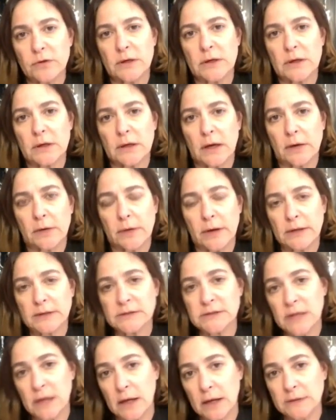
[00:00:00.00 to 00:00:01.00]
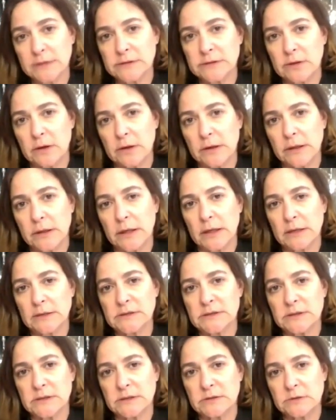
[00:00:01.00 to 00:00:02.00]
in Iran's onslaught
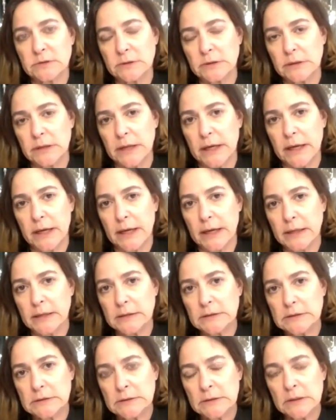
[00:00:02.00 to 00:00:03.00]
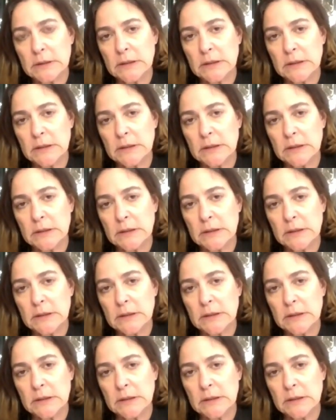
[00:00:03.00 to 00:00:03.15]
against Israel, and